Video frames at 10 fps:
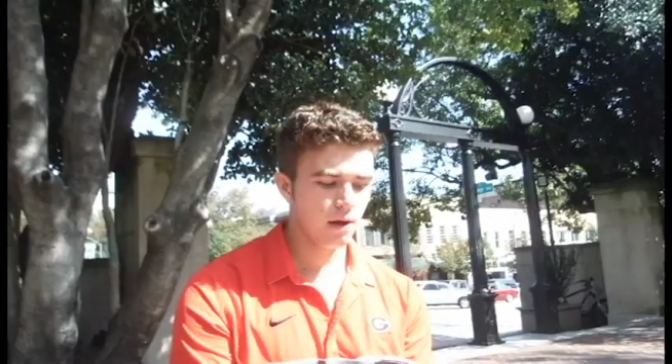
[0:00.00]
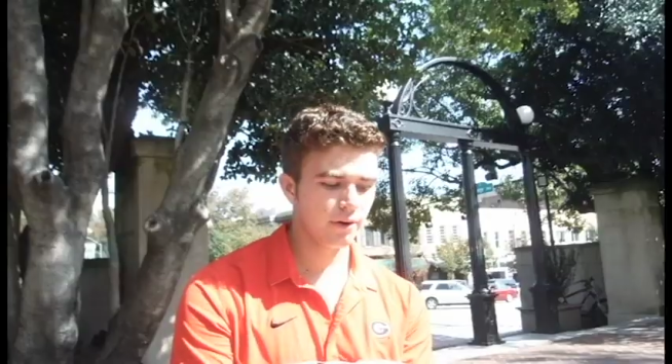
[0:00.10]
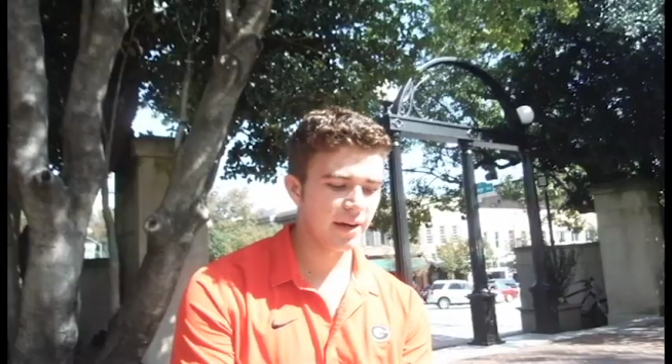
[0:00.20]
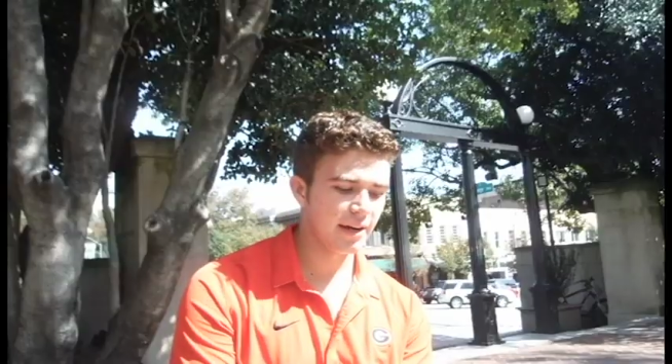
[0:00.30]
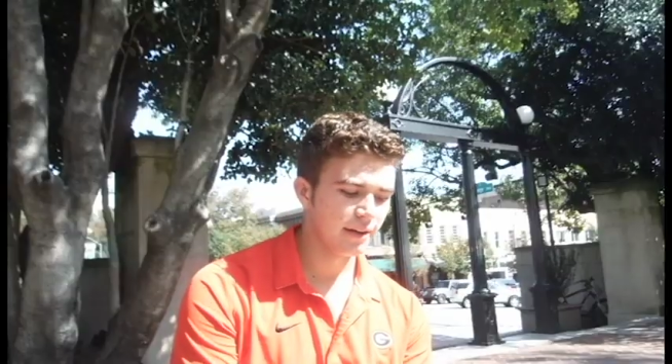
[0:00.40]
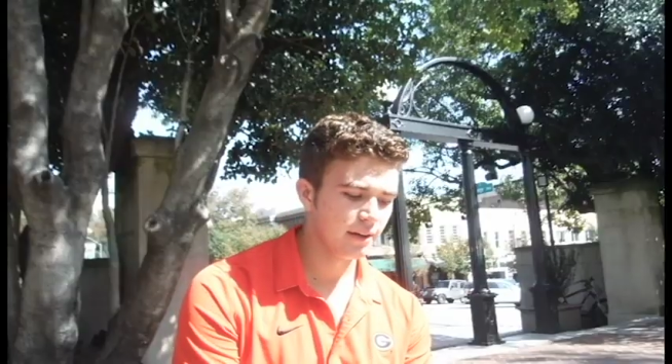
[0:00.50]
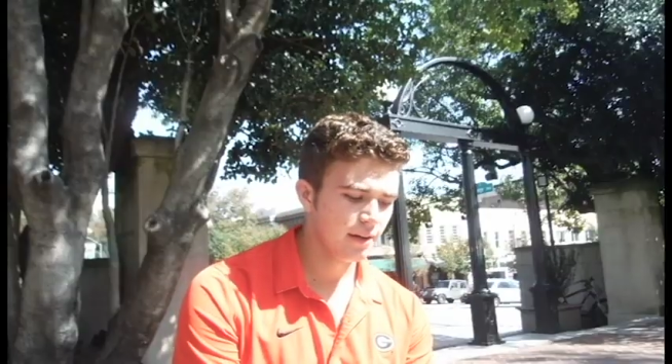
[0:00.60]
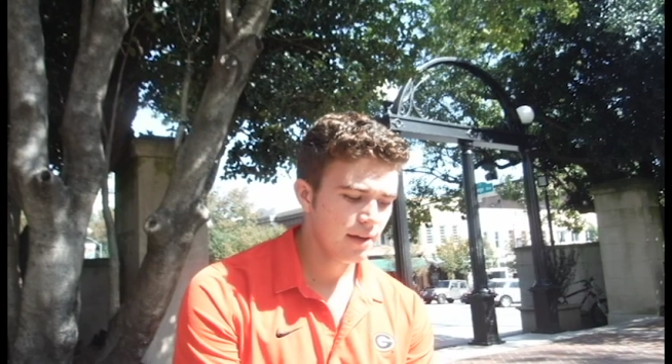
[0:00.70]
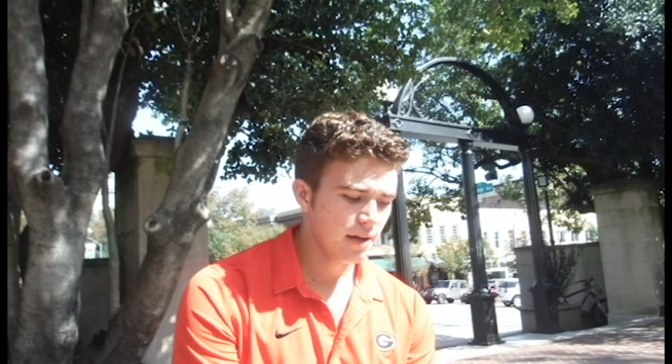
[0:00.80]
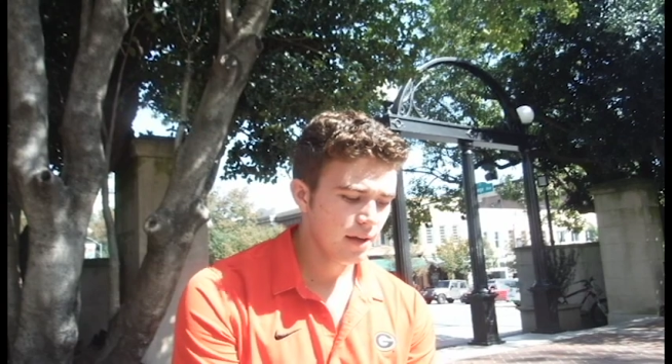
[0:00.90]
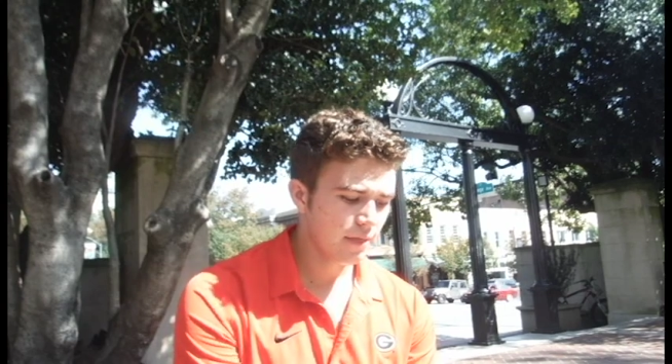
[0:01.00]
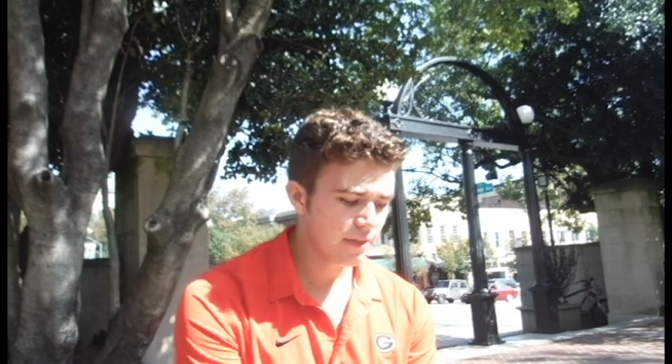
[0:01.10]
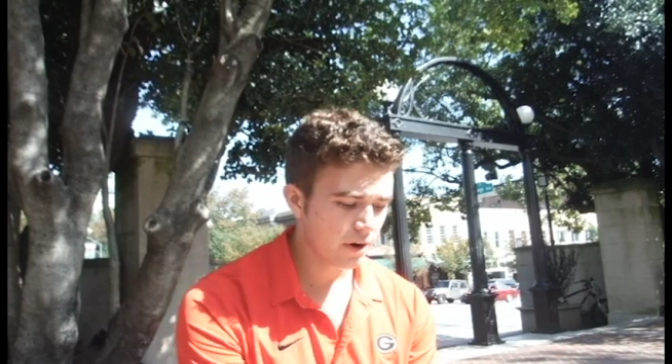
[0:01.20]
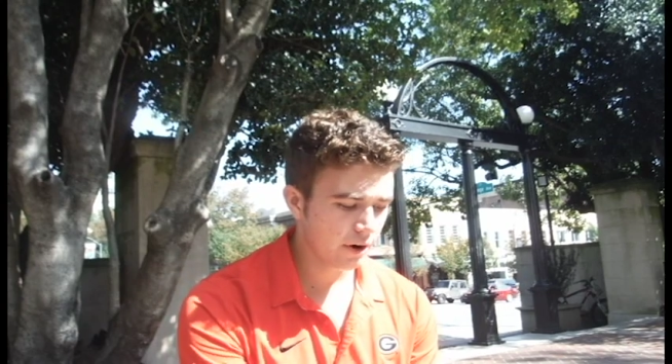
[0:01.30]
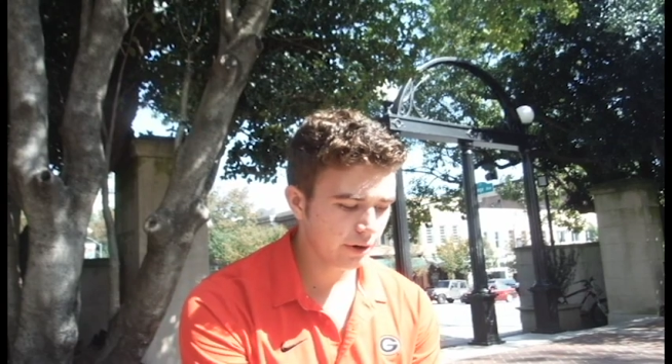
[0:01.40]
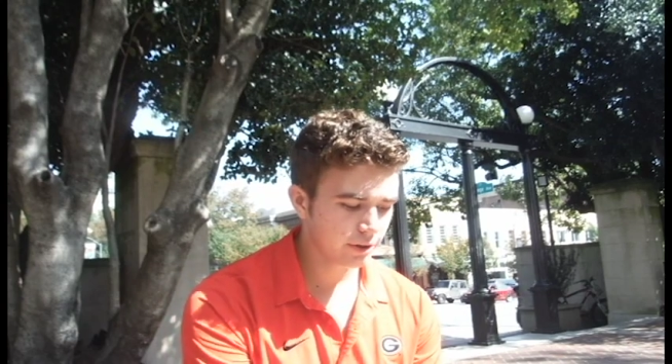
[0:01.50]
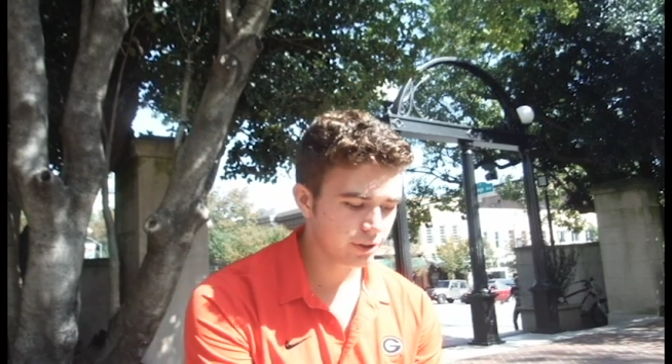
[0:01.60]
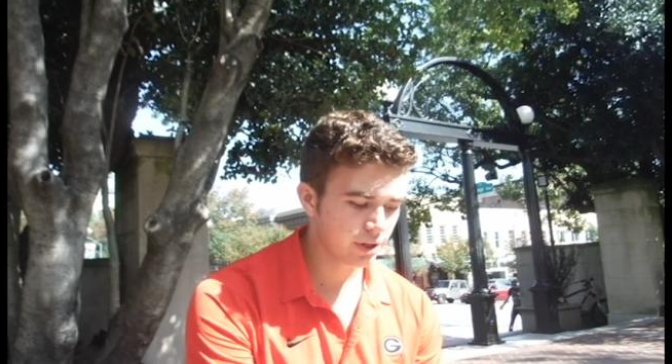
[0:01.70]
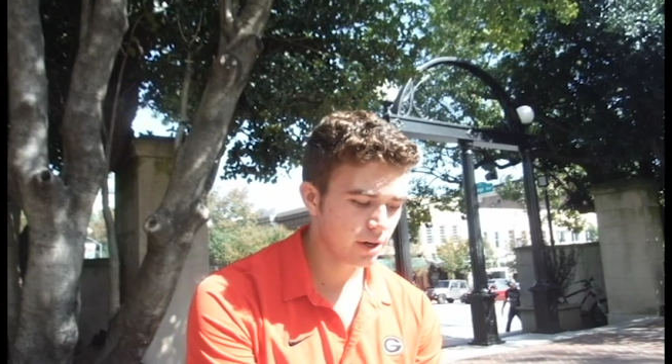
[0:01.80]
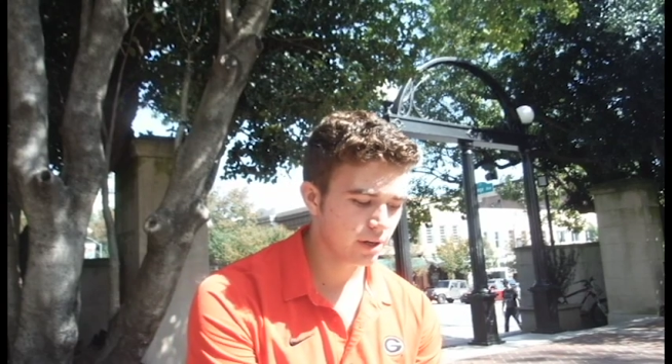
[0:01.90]
Okay, the
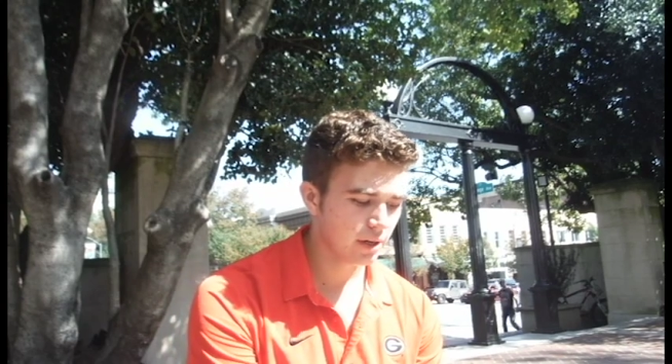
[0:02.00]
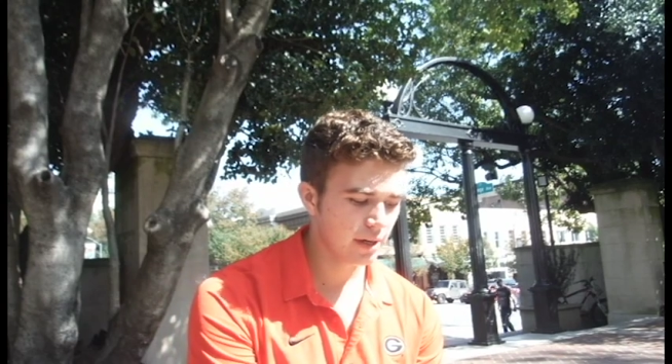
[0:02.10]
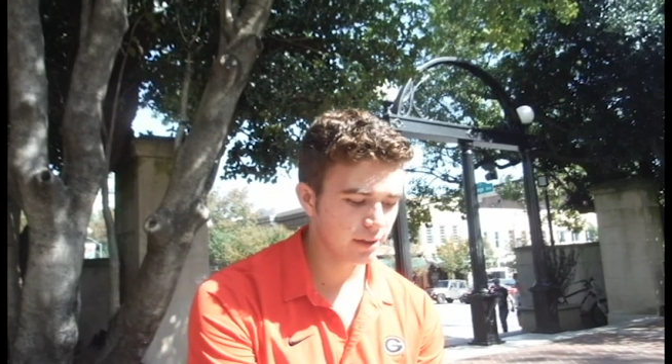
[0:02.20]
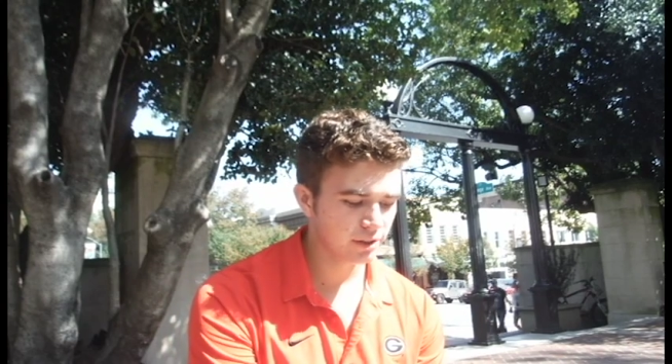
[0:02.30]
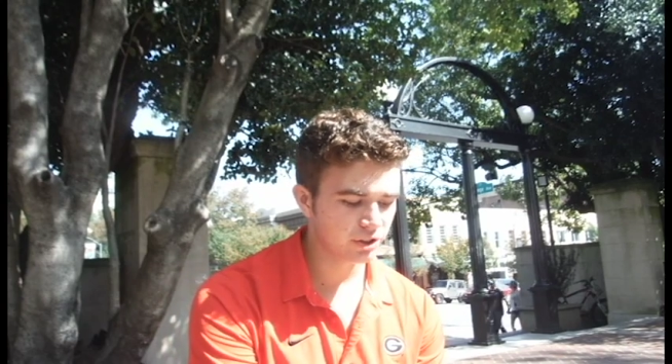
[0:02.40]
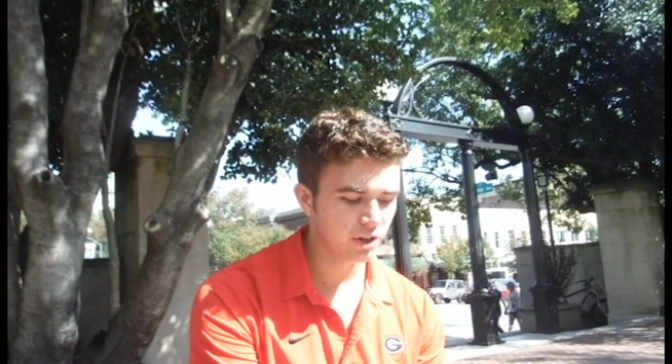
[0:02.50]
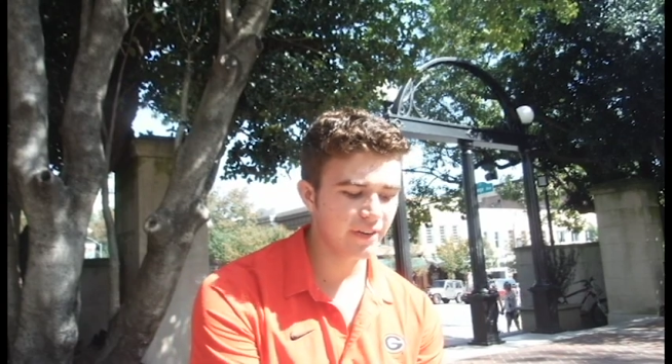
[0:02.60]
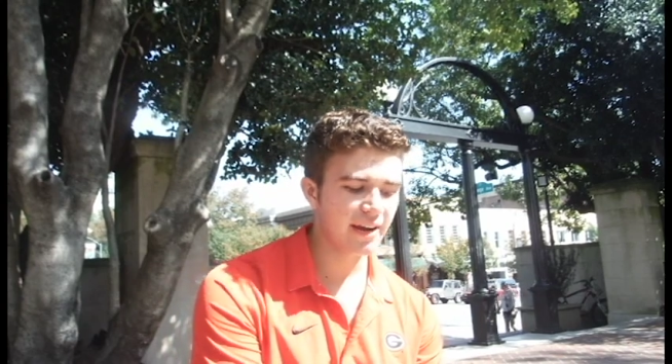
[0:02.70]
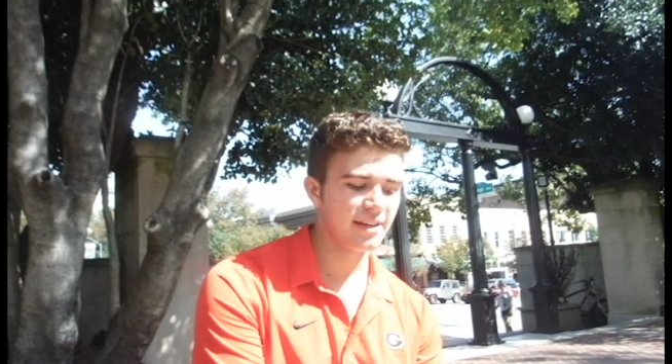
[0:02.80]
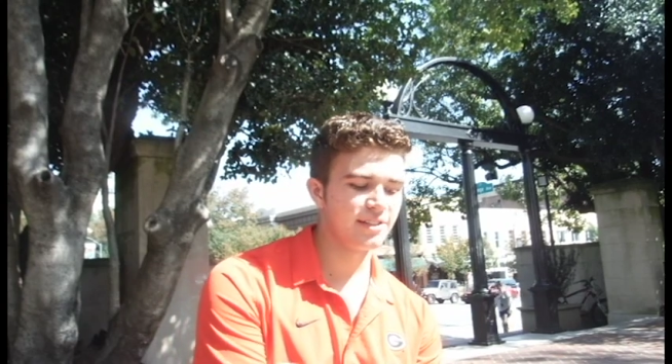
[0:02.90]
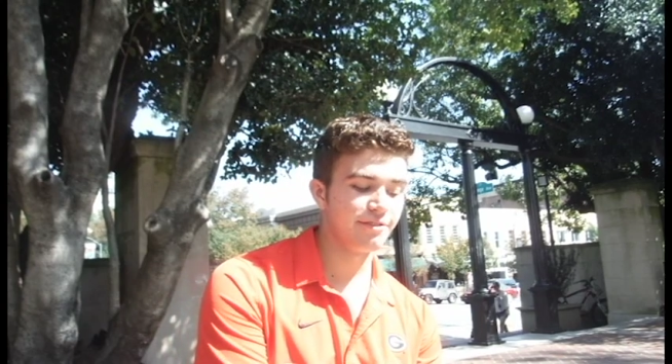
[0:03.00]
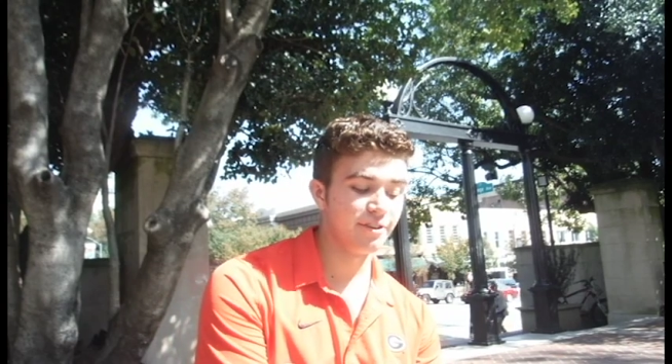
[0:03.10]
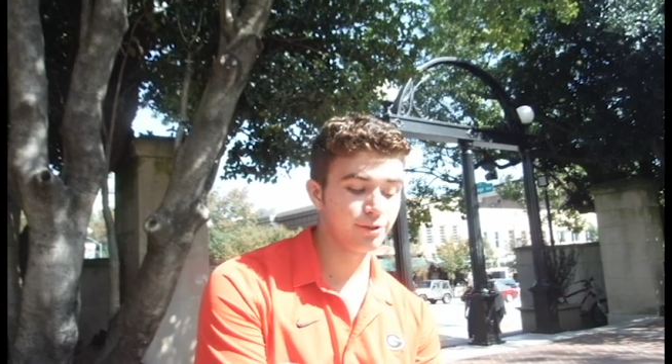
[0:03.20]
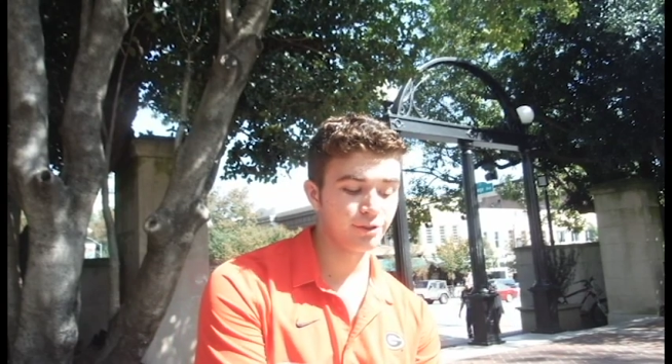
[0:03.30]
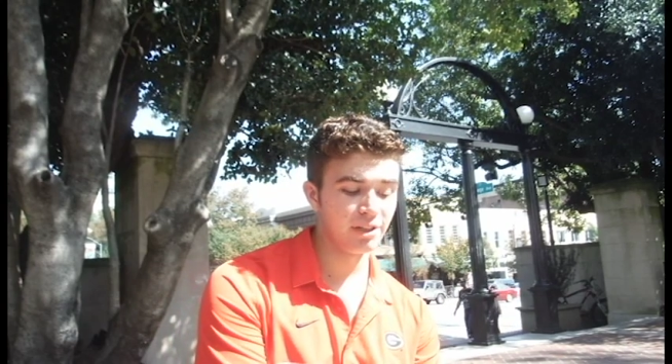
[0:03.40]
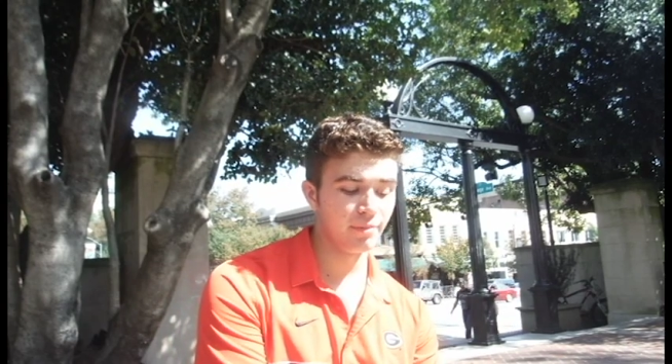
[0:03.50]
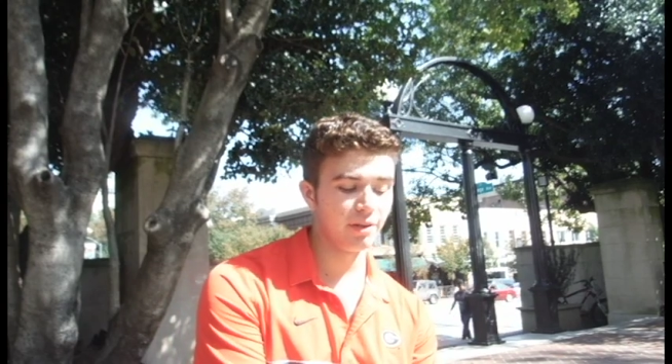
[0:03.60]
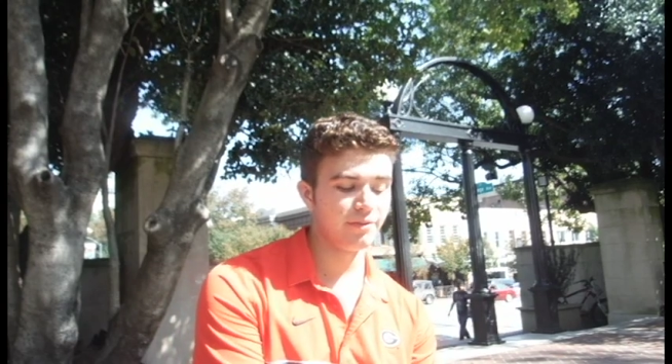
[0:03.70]
Arch, serving as the official symbol